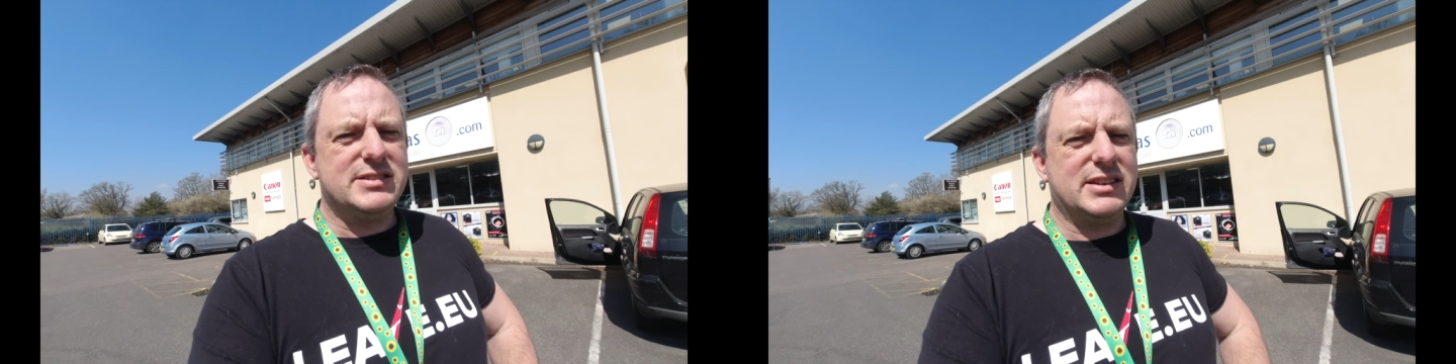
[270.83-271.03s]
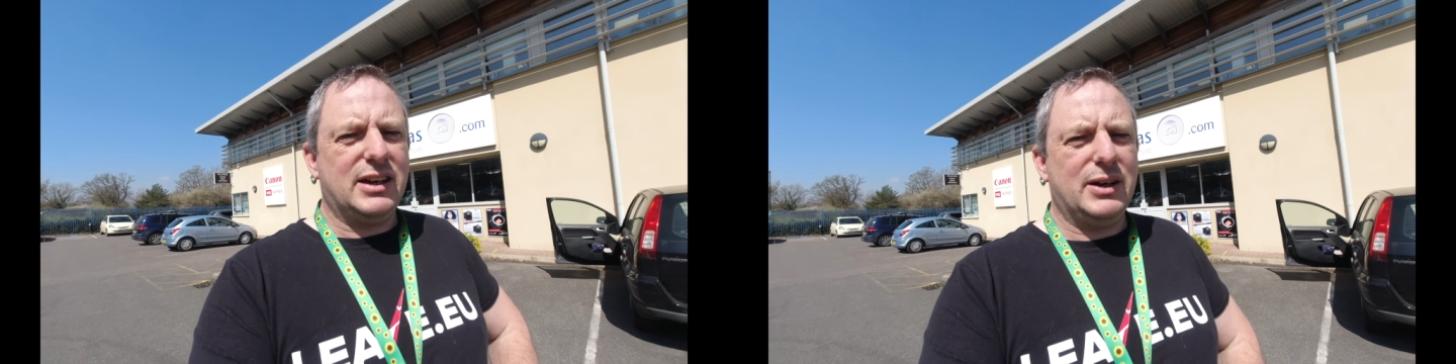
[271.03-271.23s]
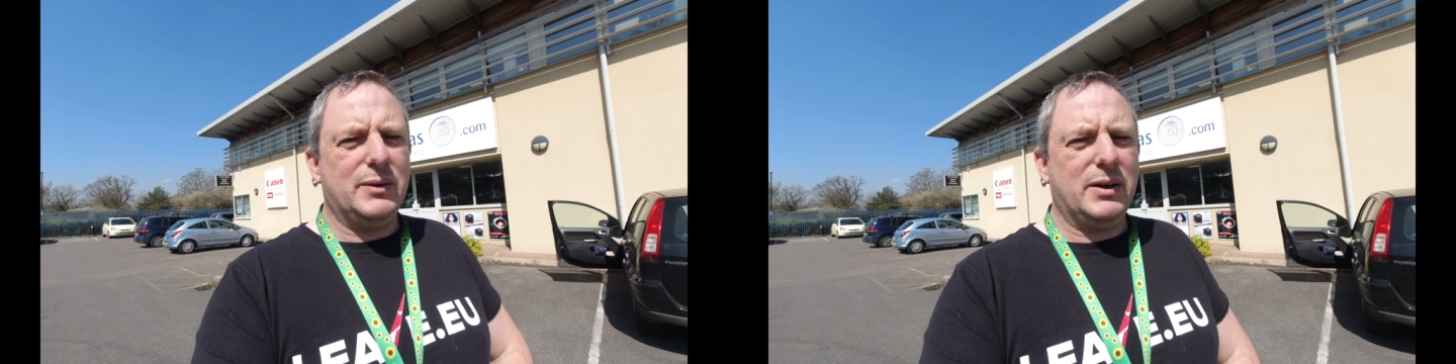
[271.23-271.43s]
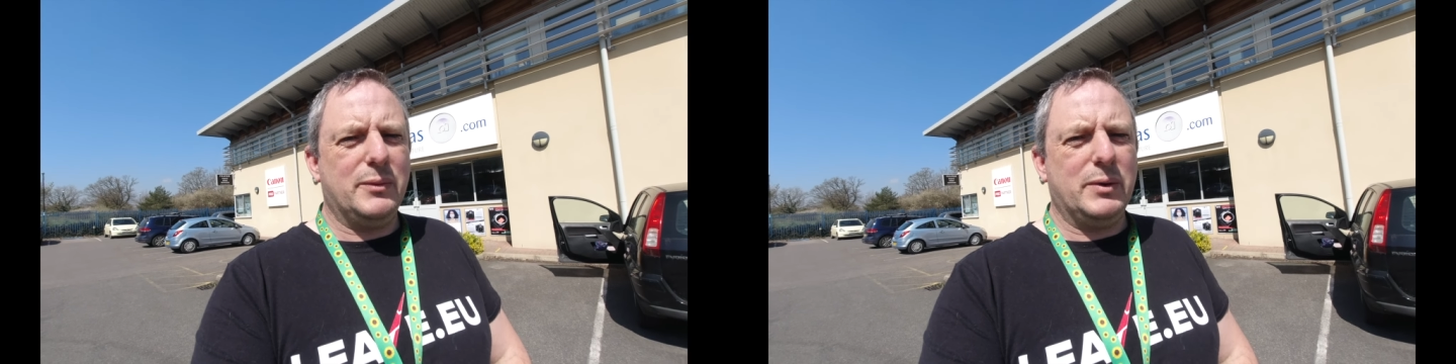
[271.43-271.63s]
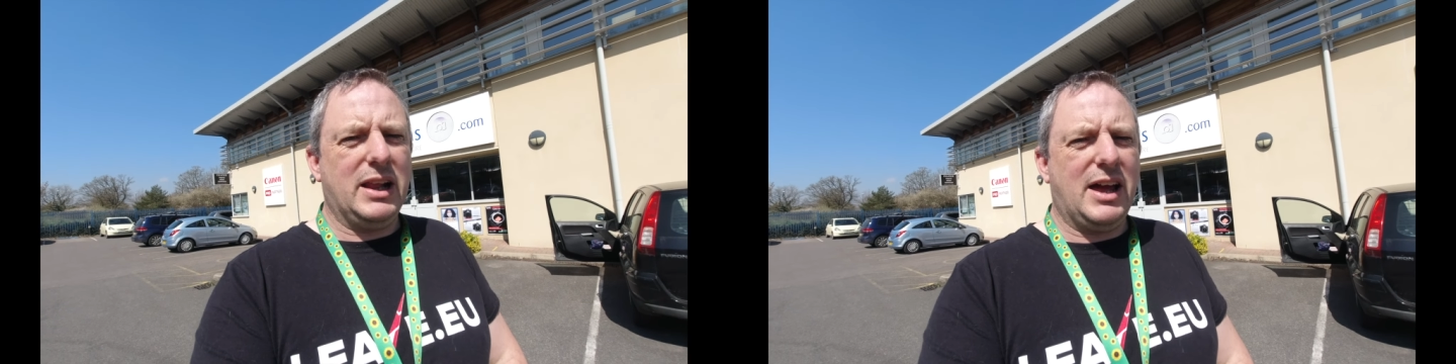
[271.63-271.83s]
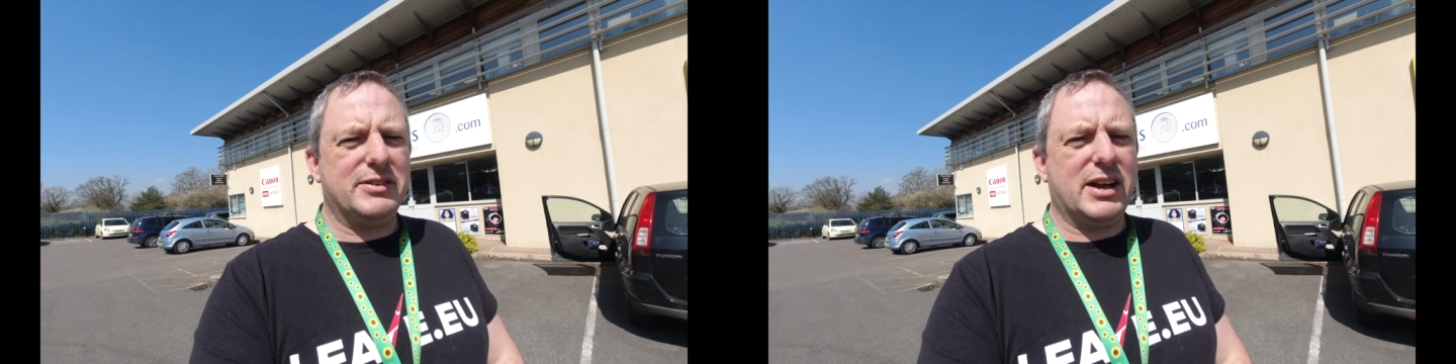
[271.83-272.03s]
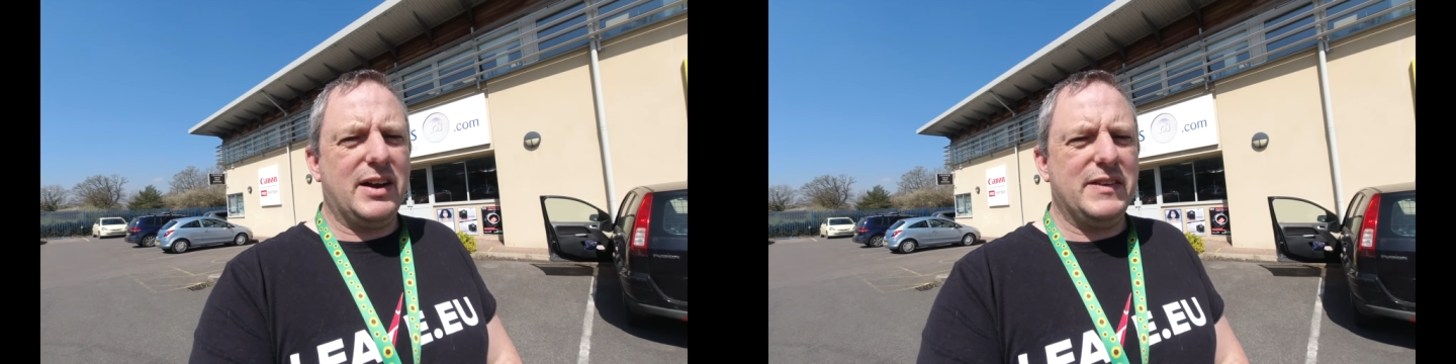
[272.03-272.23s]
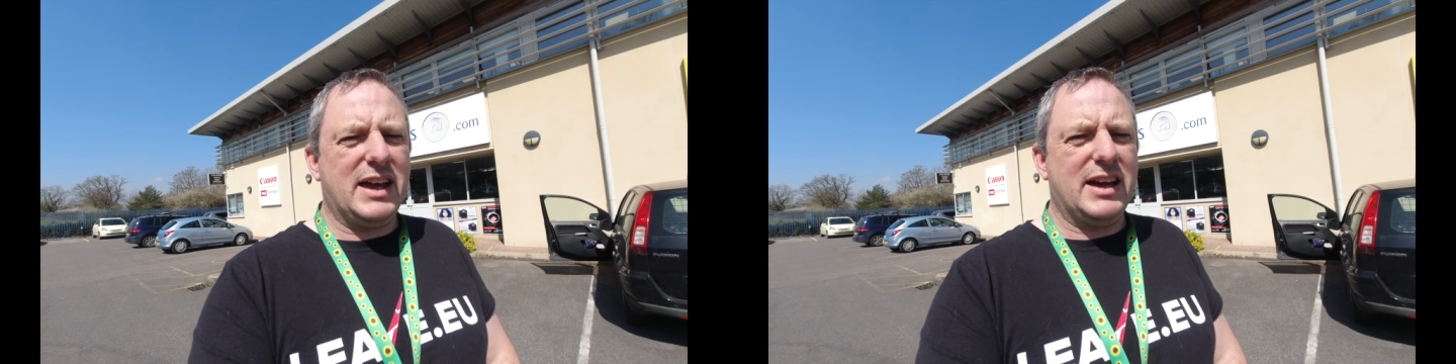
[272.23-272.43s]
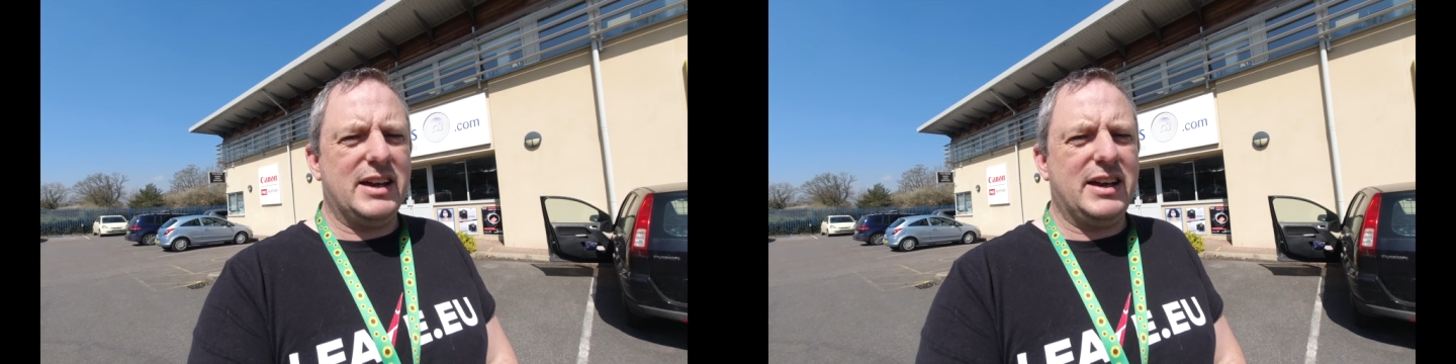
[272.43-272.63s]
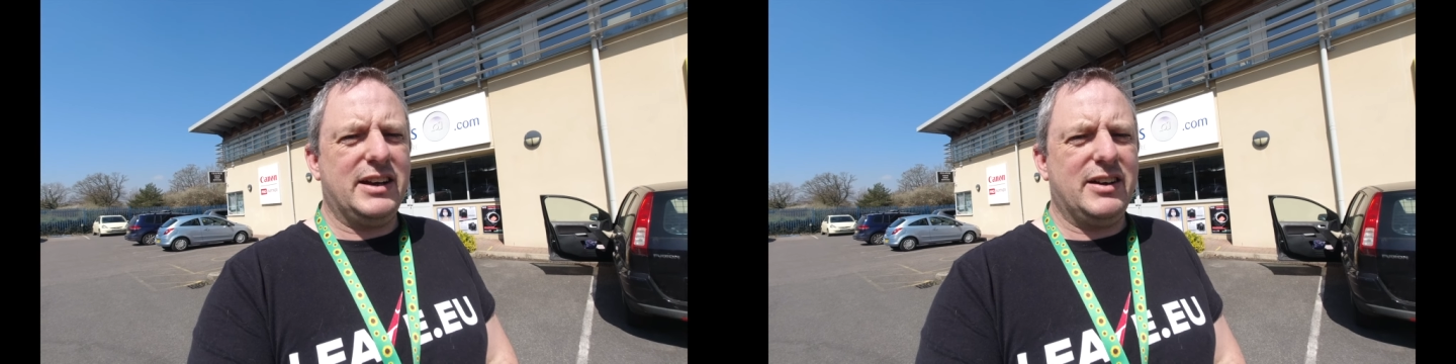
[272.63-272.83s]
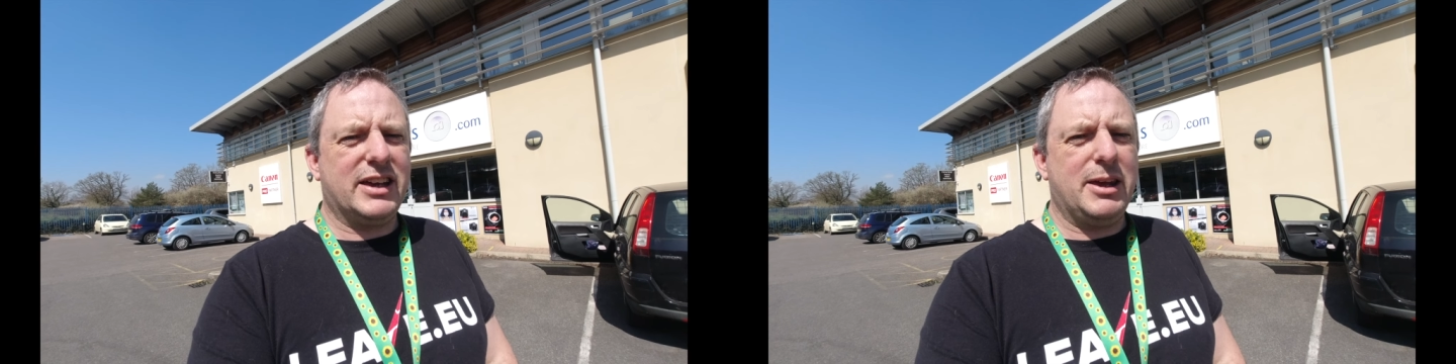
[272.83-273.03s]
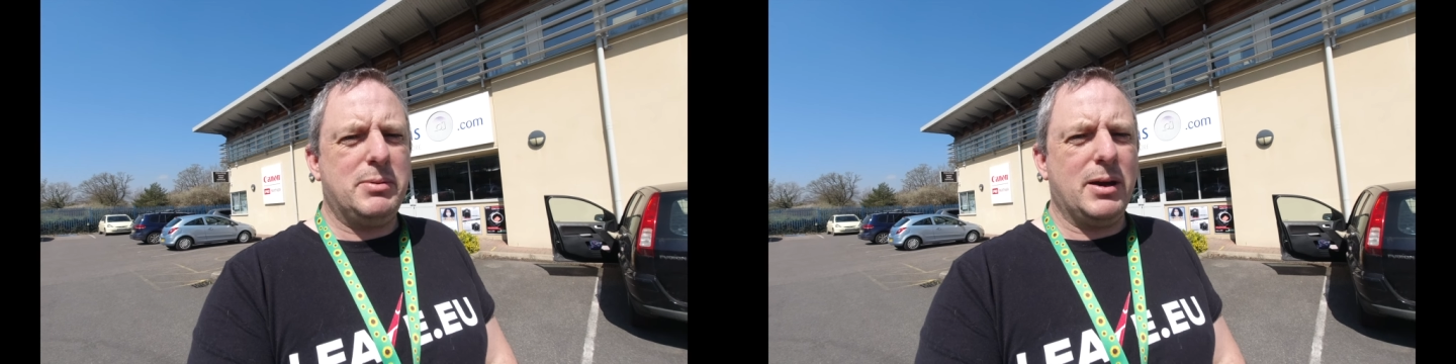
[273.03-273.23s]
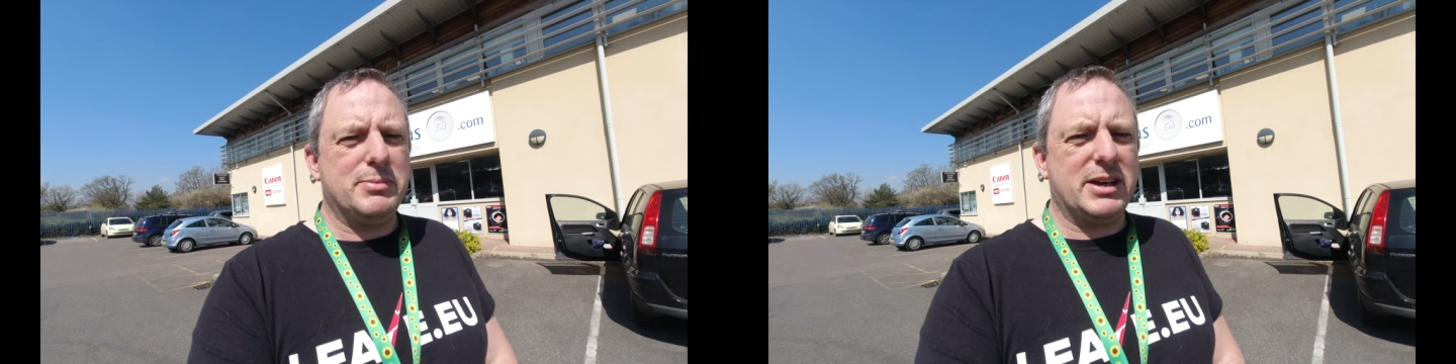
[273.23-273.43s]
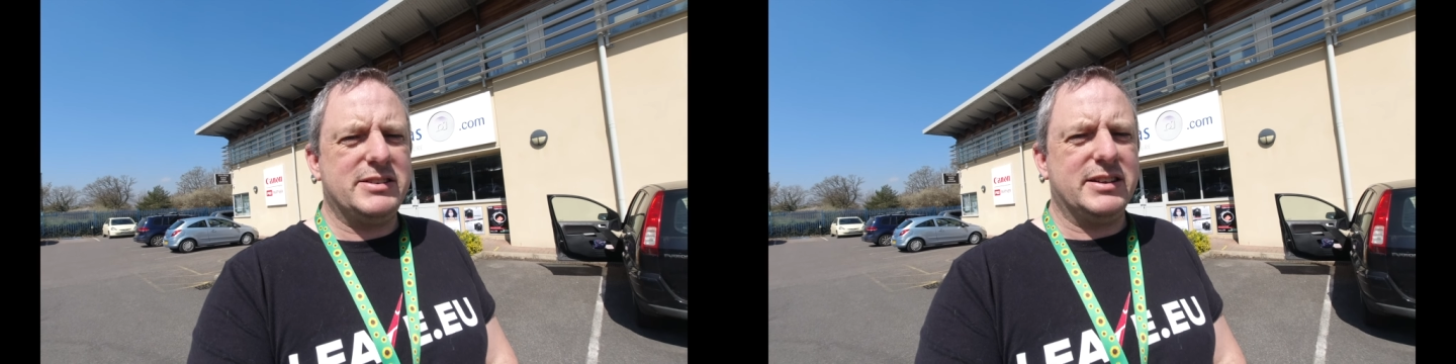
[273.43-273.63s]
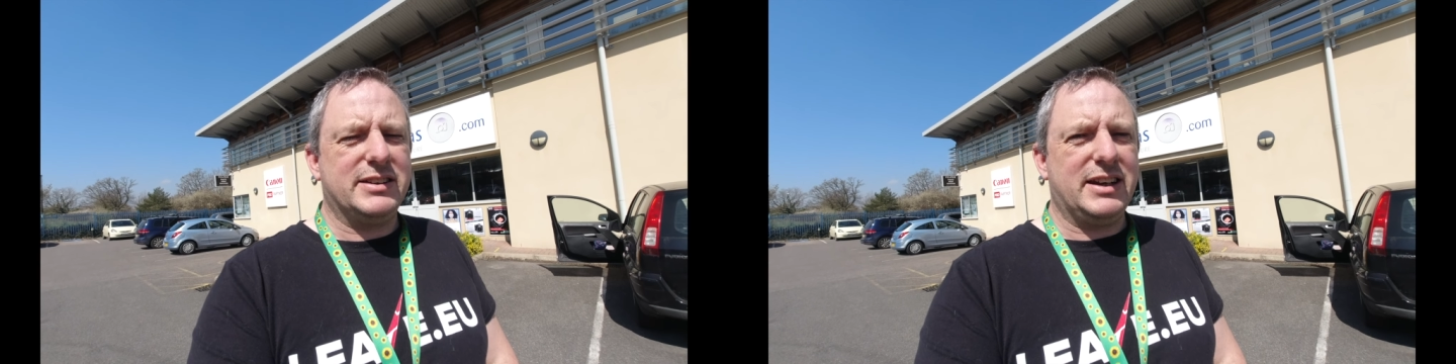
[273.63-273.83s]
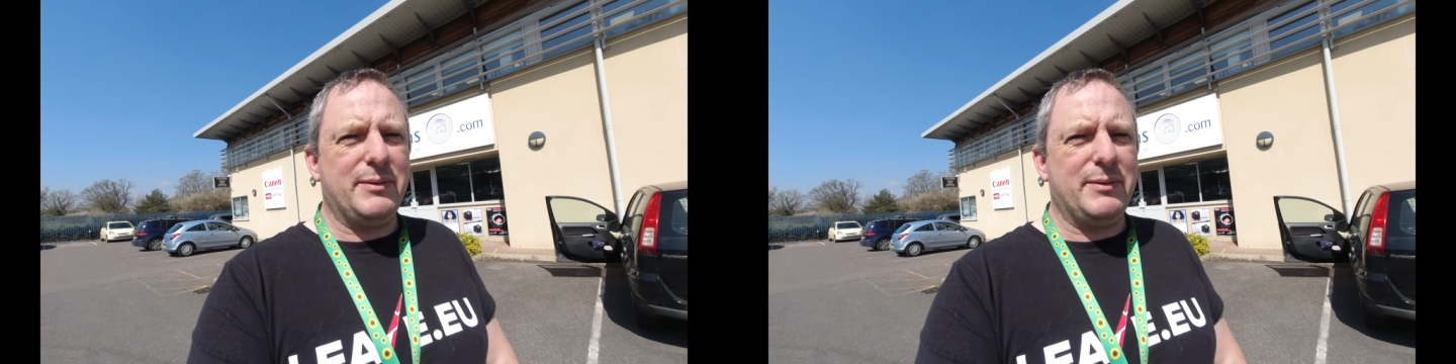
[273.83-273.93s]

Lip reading: So we'll have a go at that, and I'll keep you updated.